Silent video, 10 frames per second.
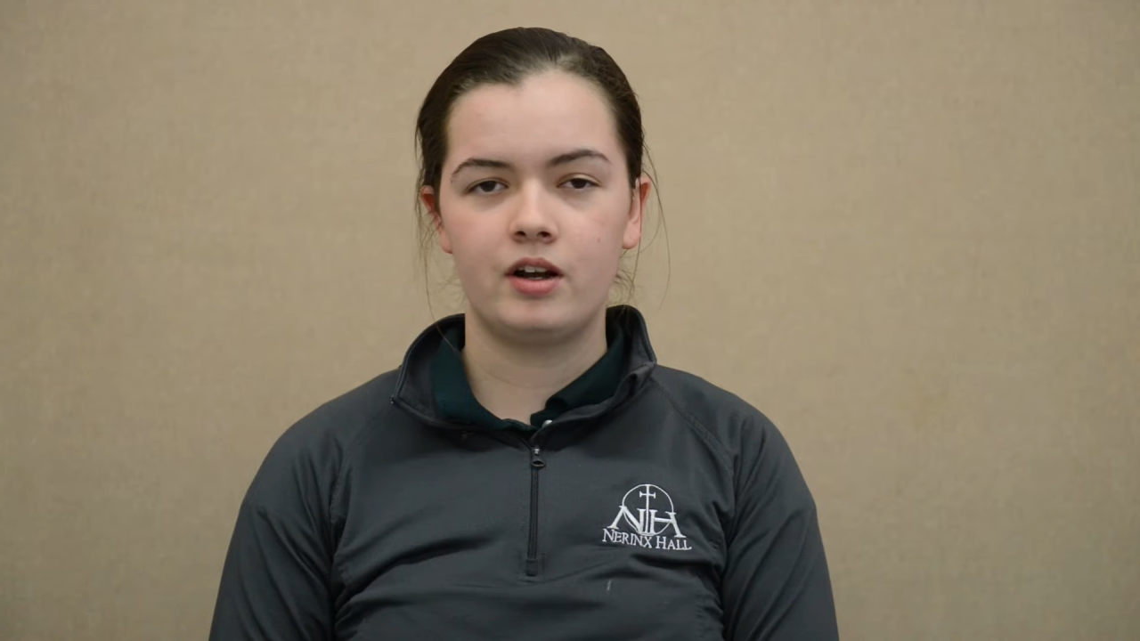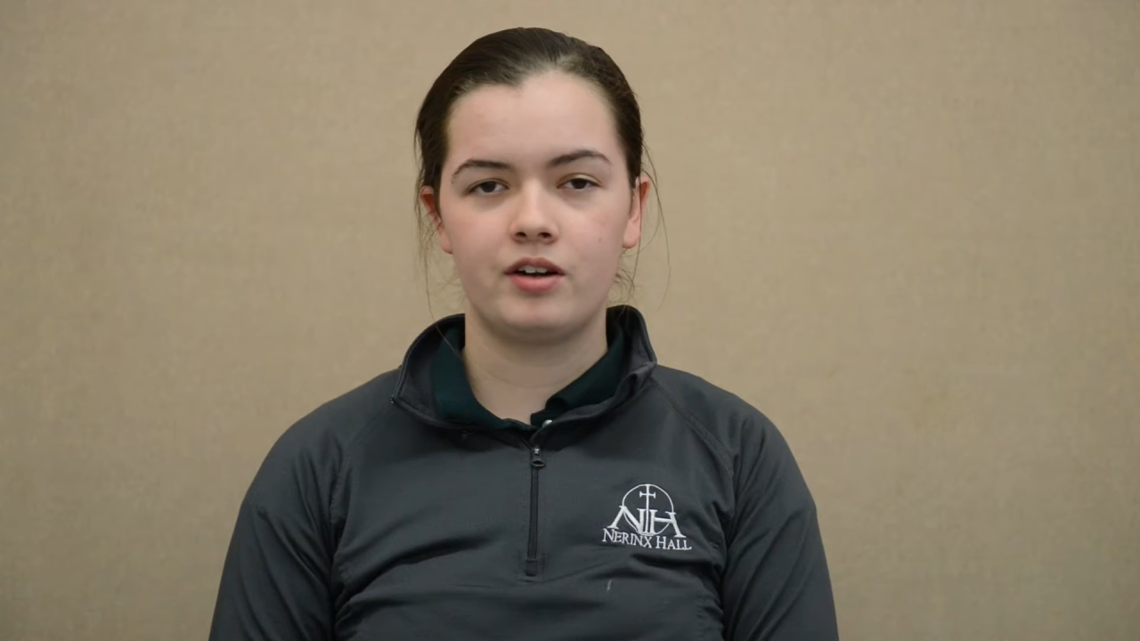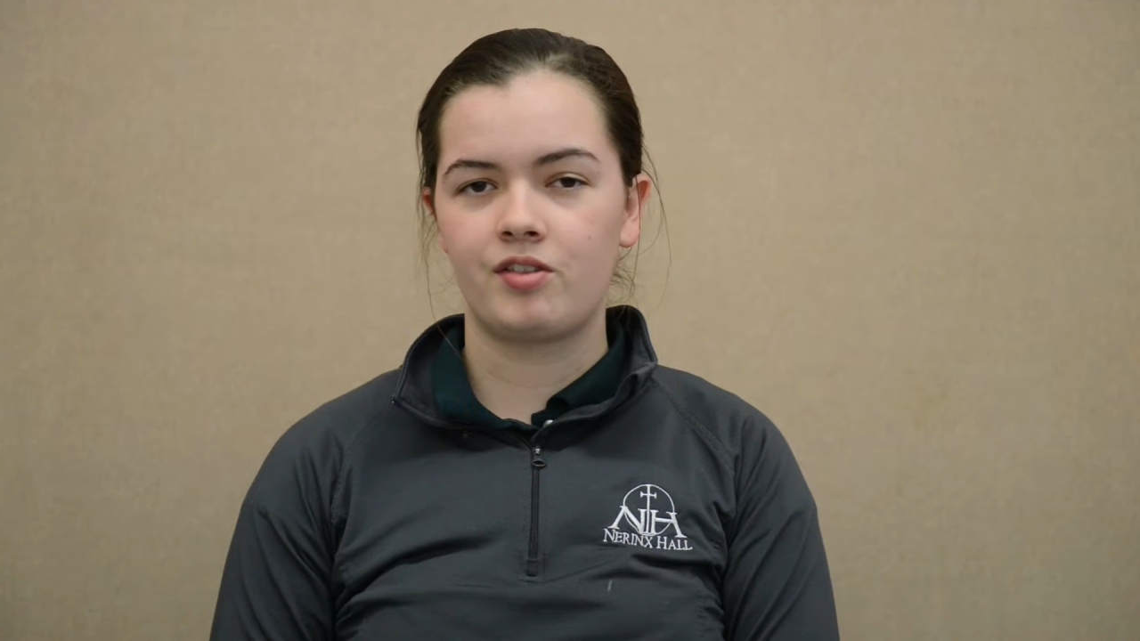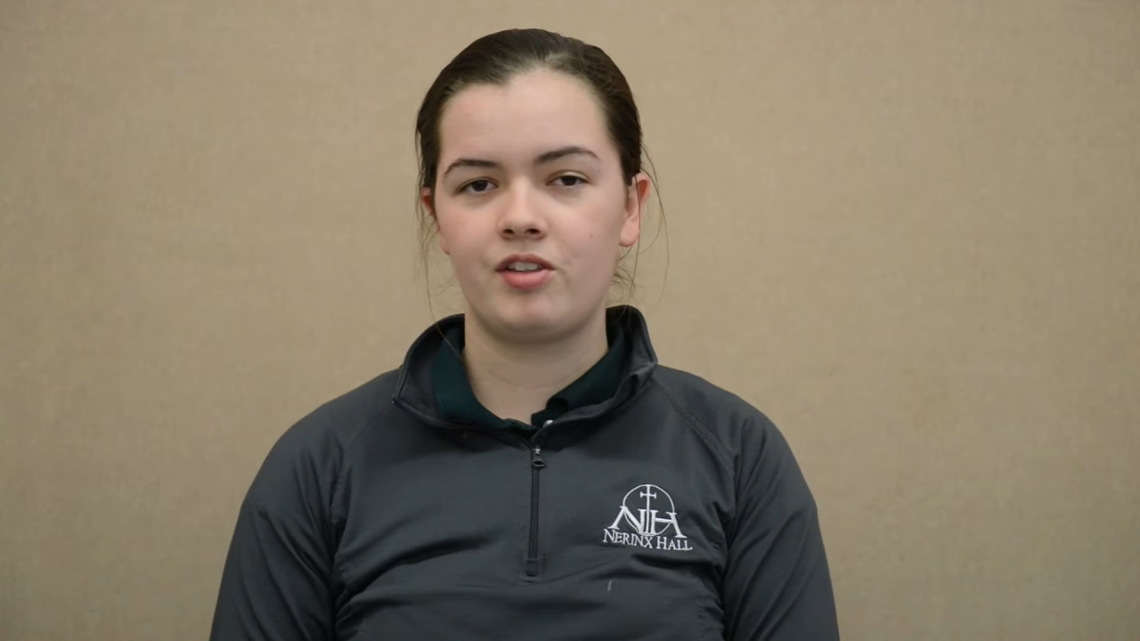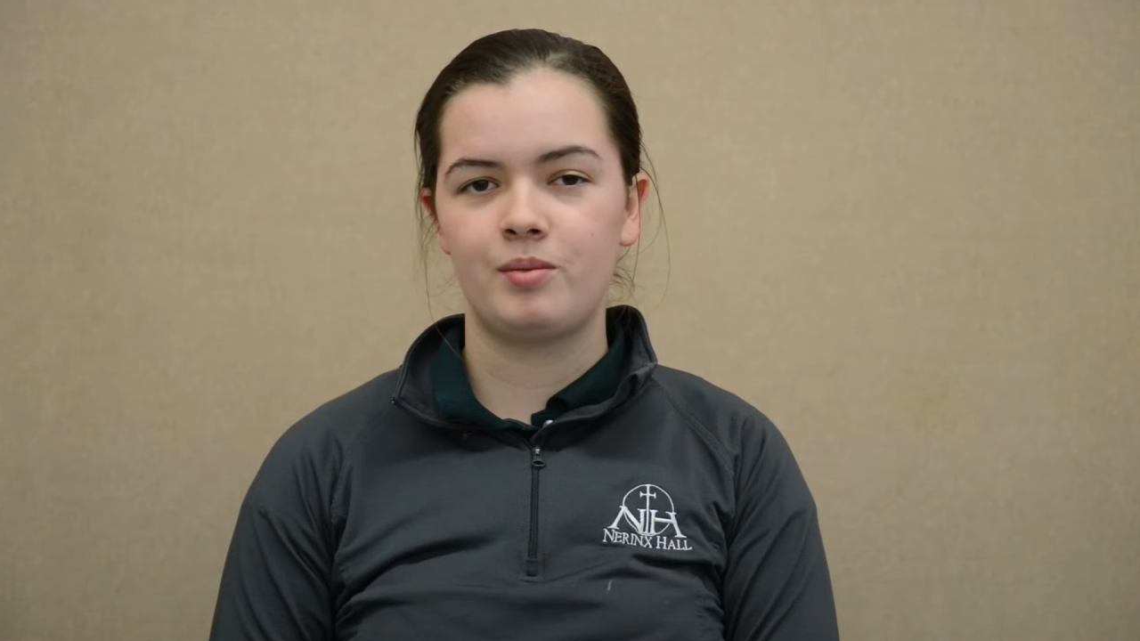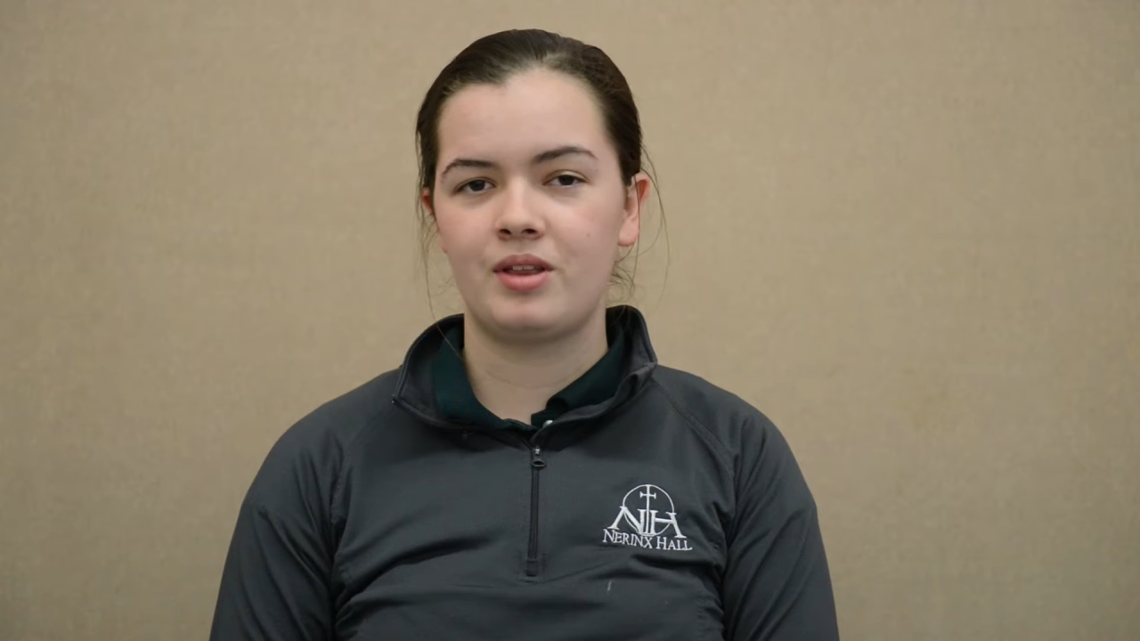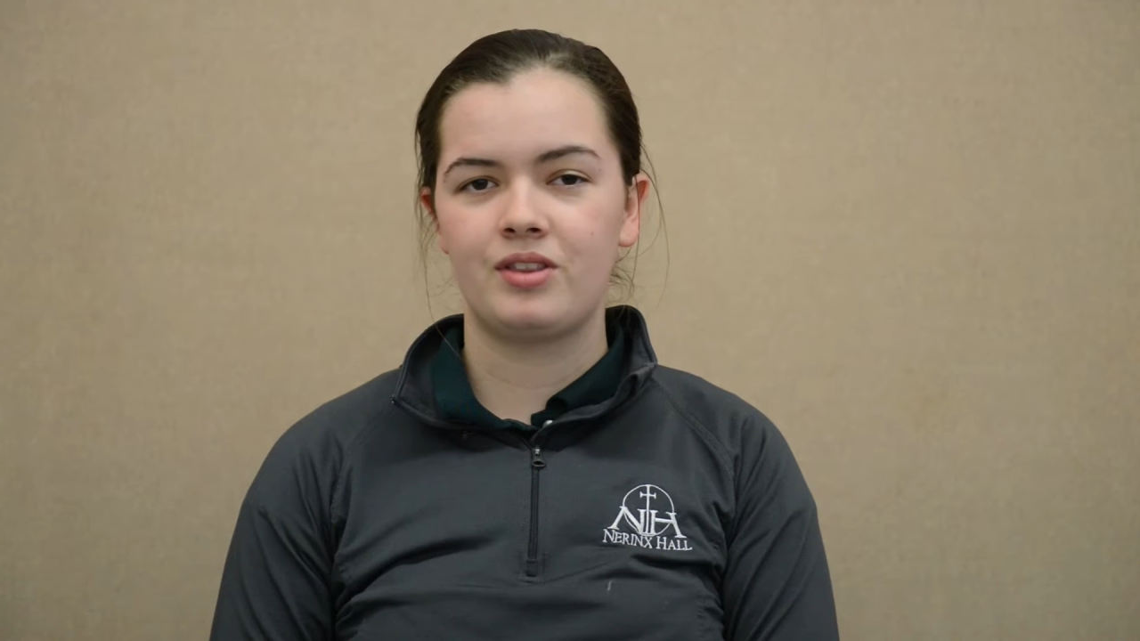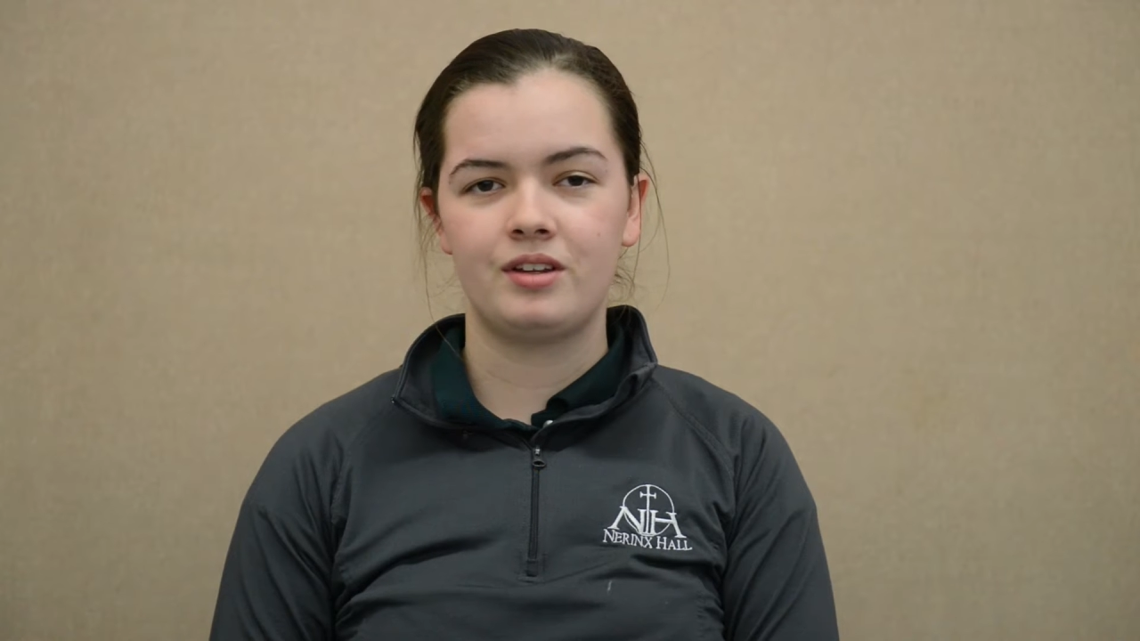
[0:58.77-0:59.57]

honestly meant the